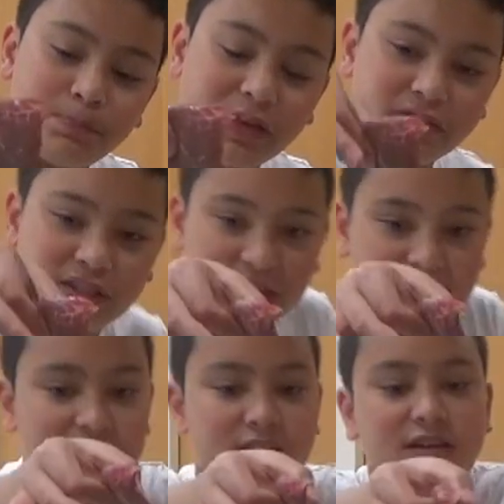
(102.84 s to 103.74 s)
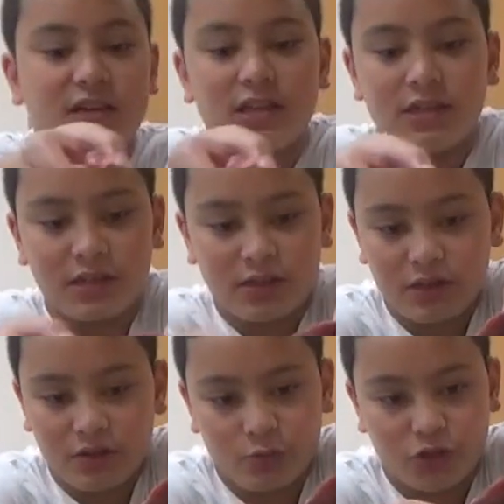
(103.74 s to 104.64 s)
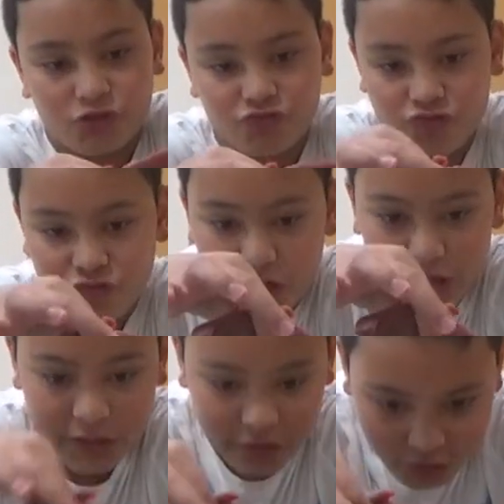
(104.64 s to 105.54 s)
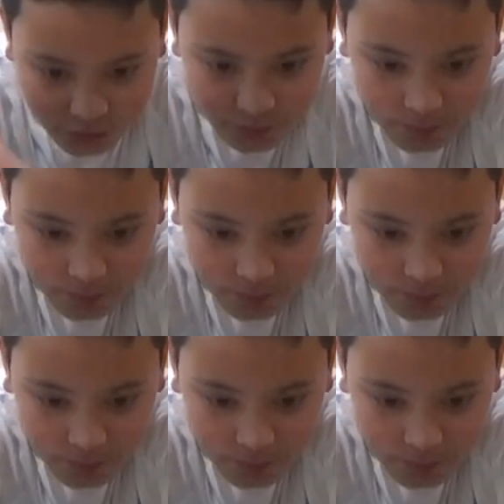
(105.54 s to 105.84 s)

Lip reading: beef steak, which is really good.